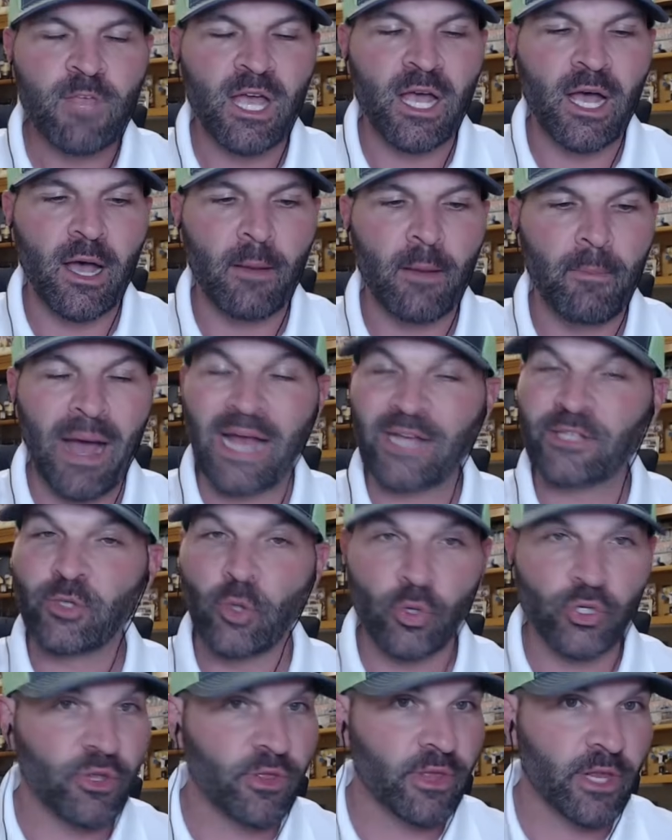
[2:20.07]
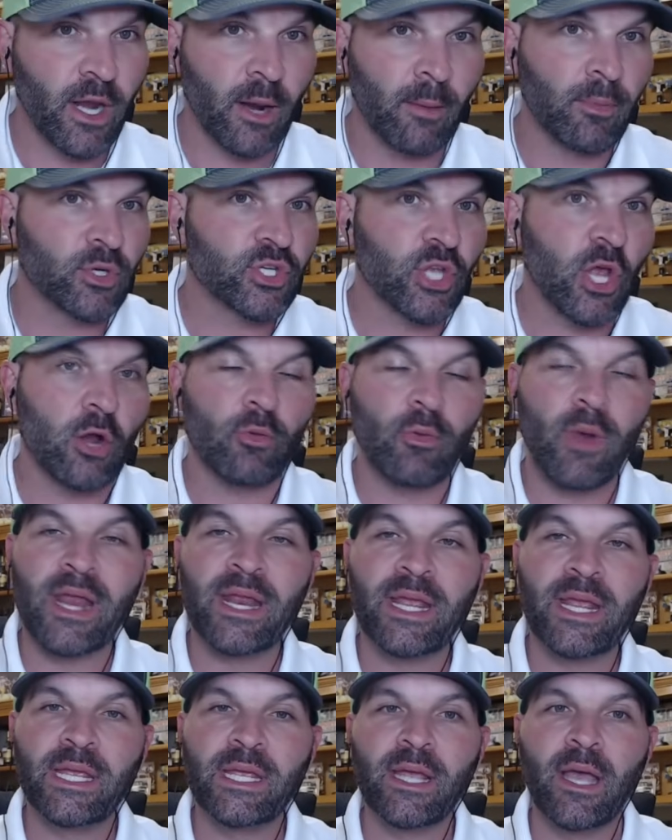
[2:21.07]
I told you the numbers
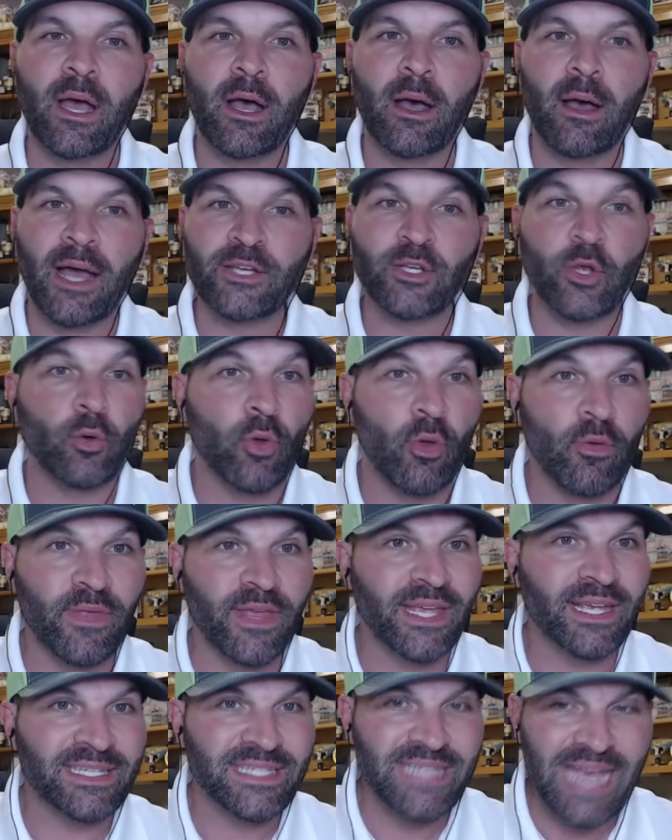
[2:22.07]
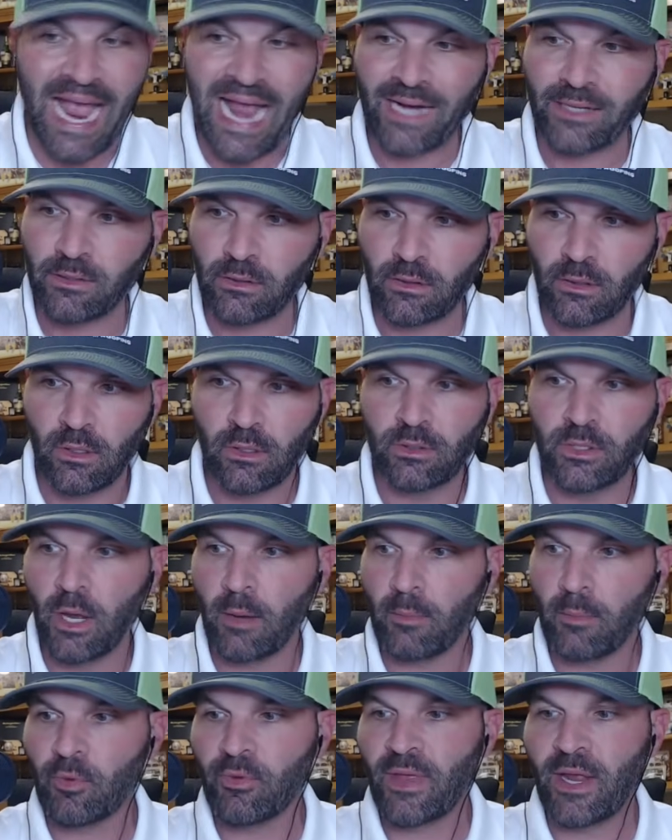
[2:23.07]
already. I don't know the exact
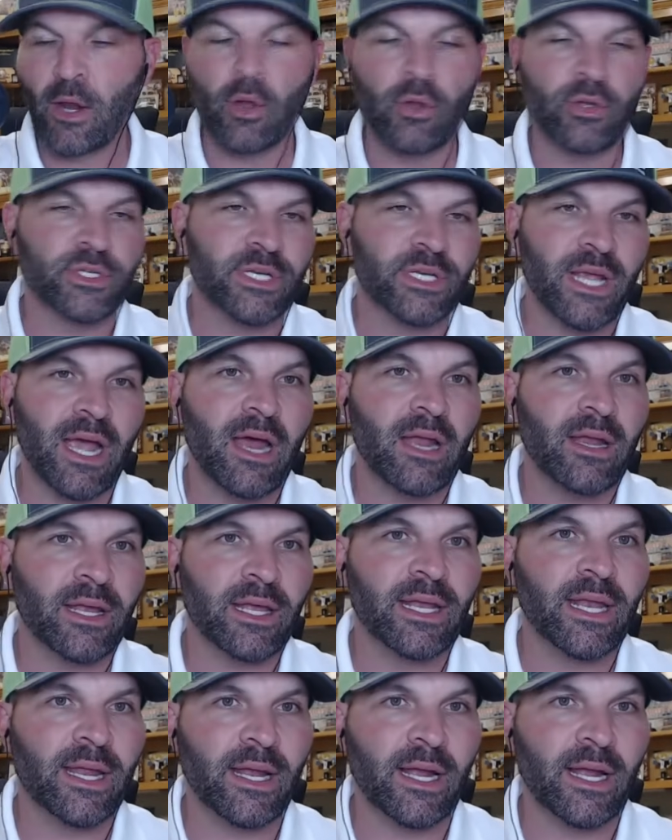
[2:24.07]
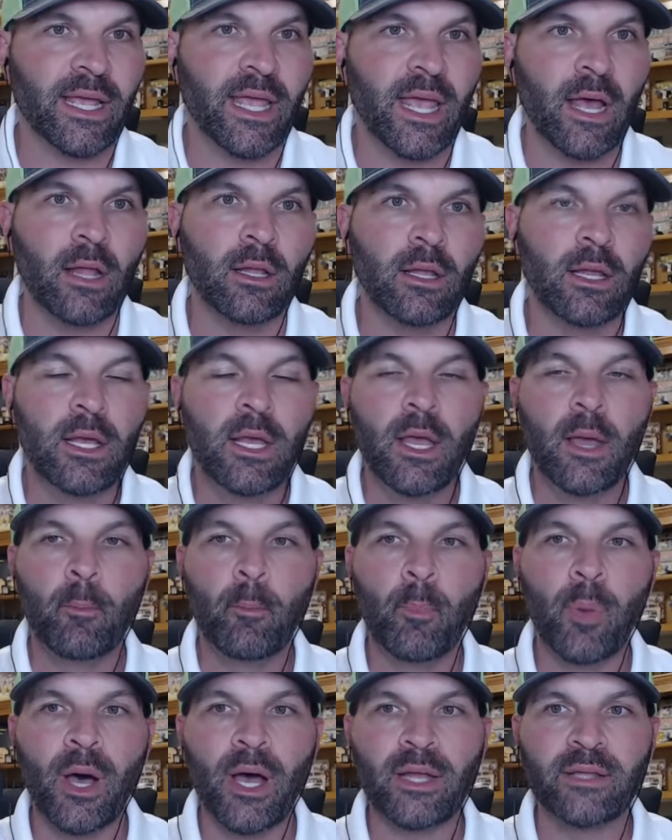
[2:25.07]
number that Haulcy got in NIL,
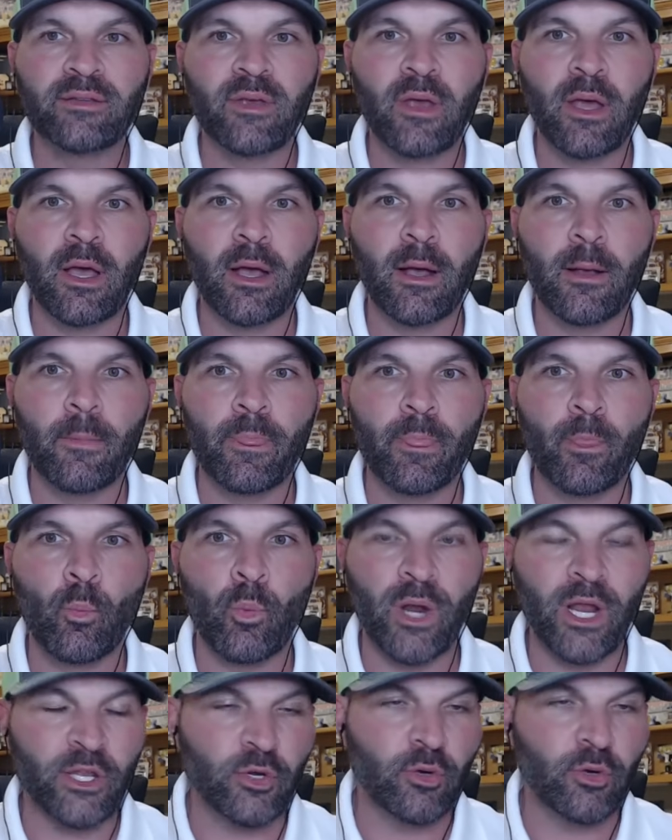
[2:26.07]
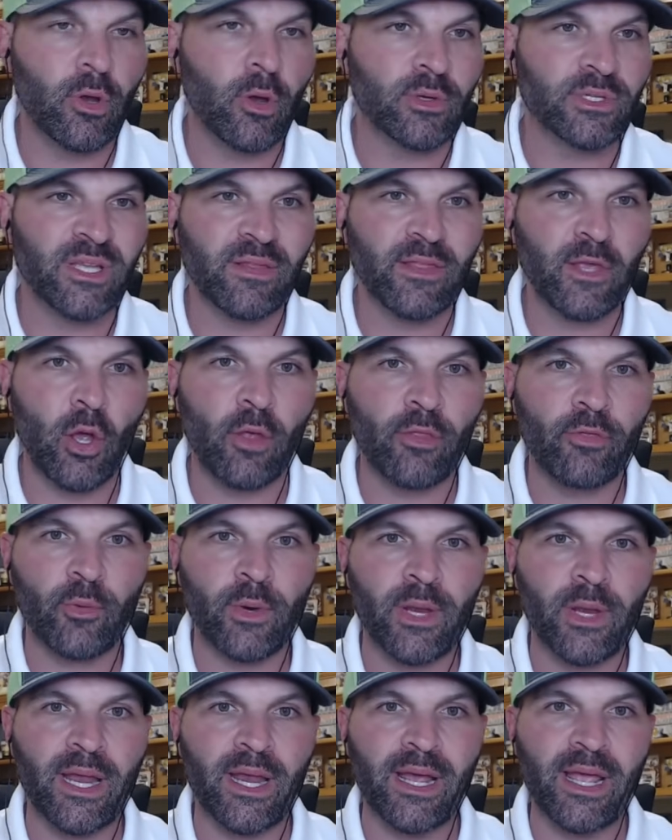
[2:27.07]
but what I do know is that the
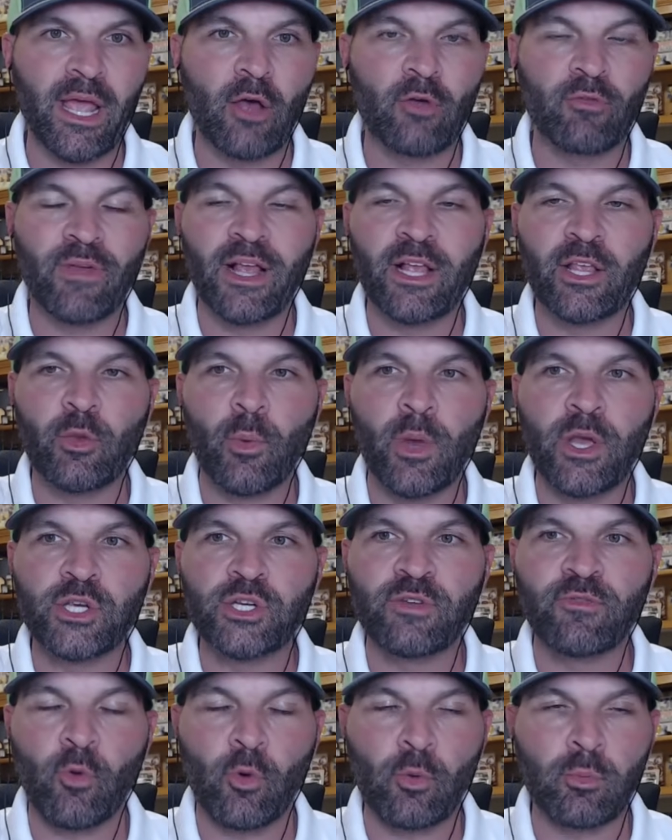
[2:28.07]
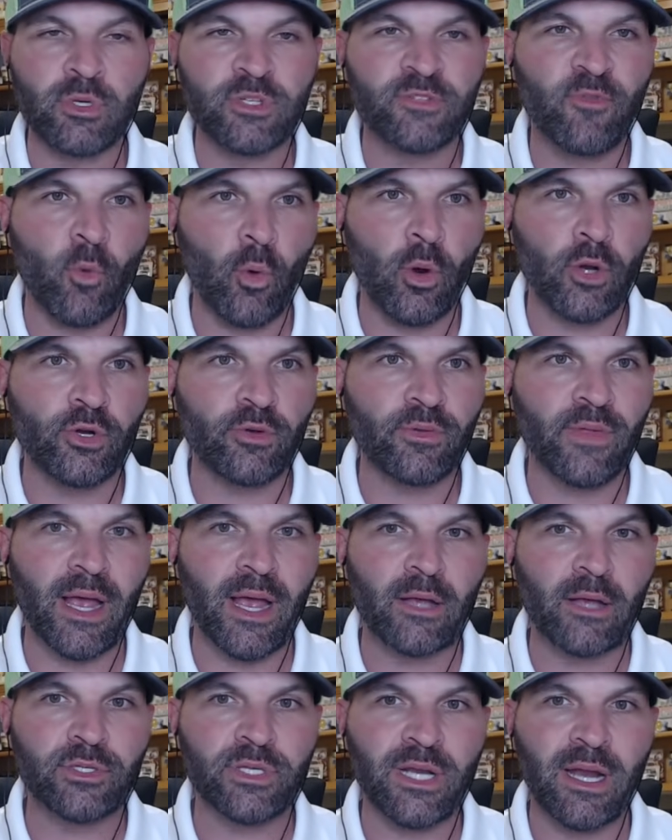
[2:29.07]
On3 NIL valuation for him was
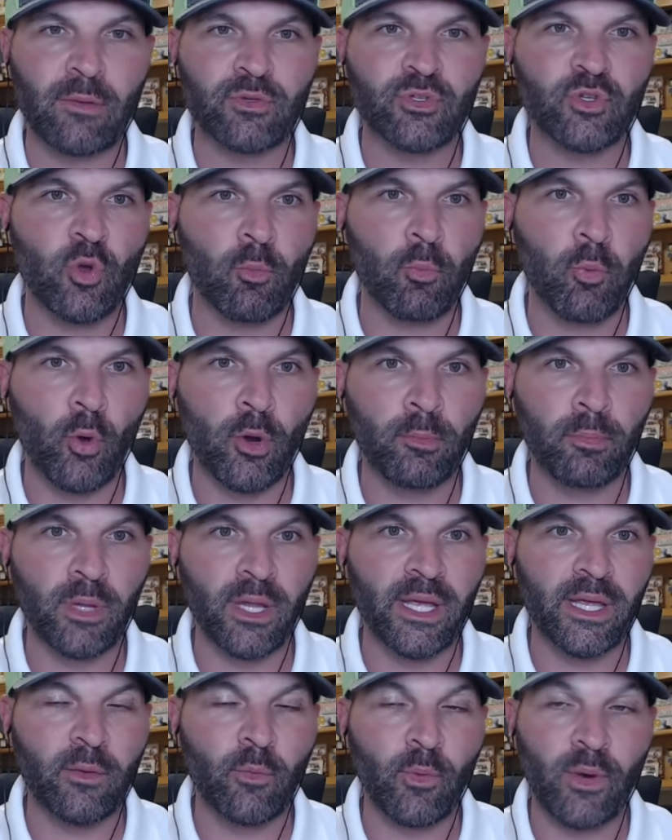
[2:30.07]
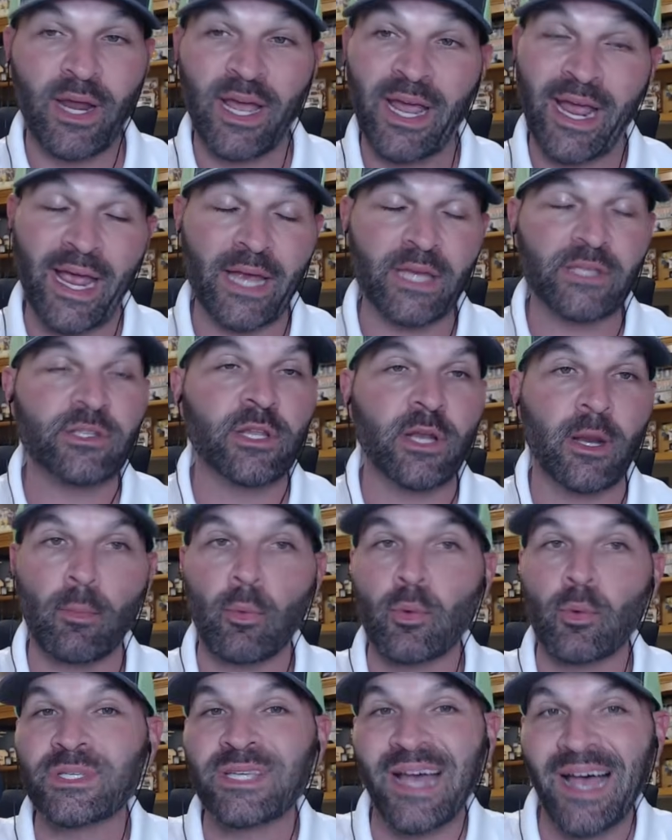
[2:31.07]
$400,000. I was told point blank when I asked, the
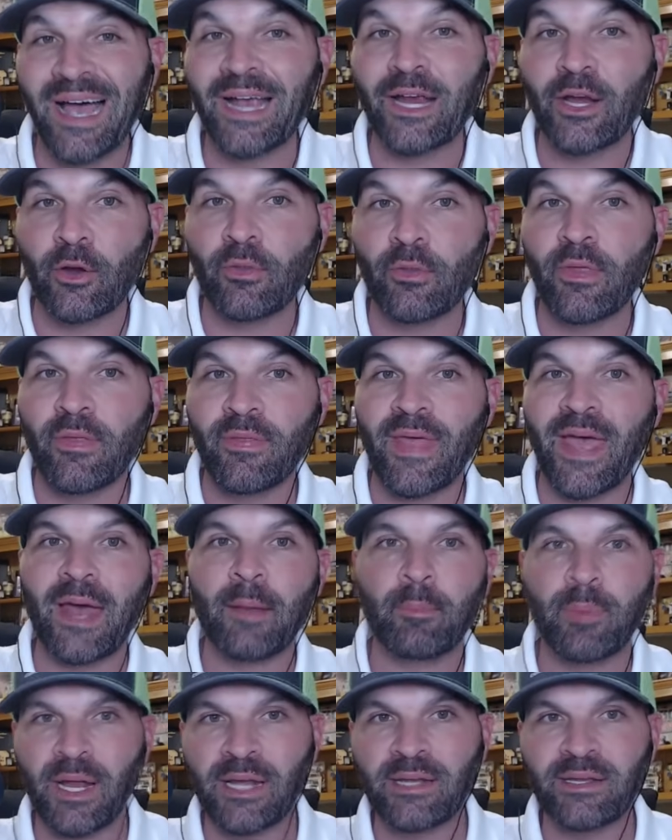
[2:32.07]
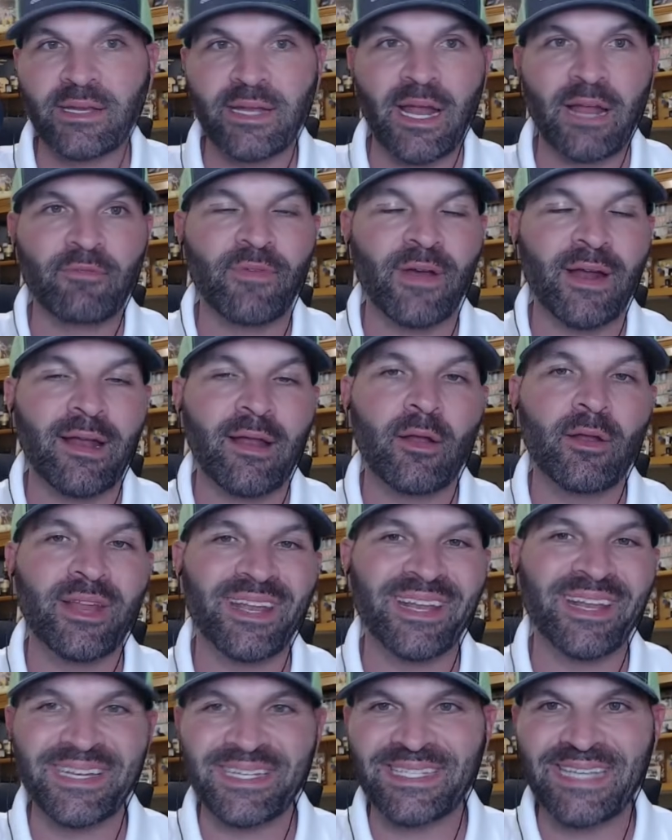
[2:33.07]
number was higher than that, but I did not find out
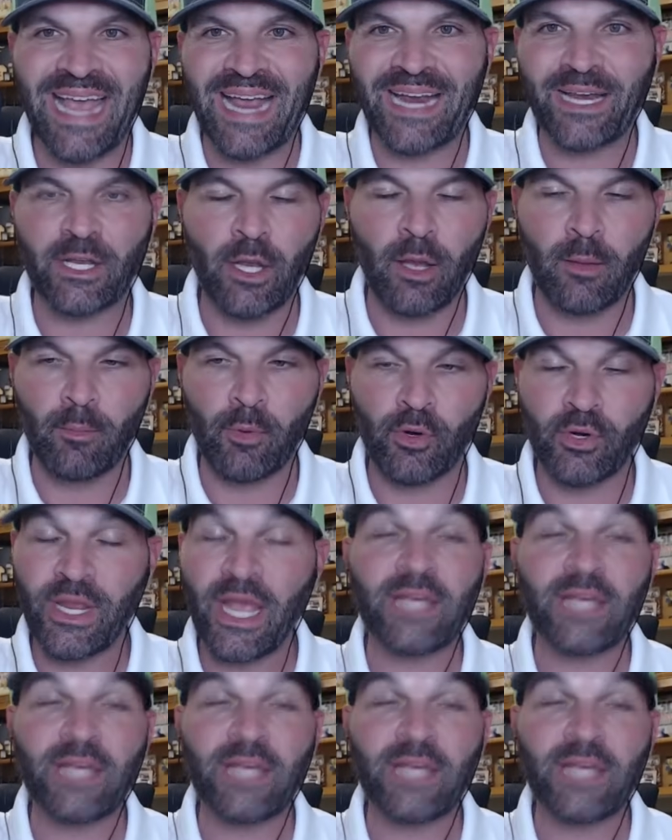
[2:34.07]
an exact number.